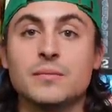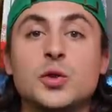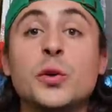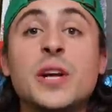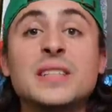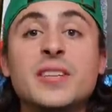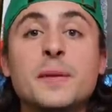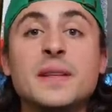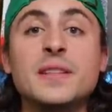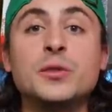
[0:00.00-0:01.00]
So what do you guys think
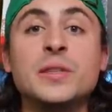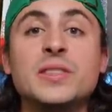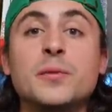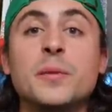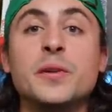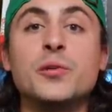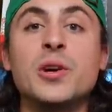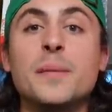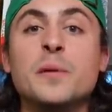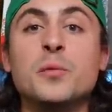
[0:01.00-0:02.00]
about this week's upcoming new
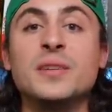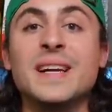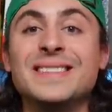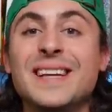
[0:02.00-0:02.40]
comic book day?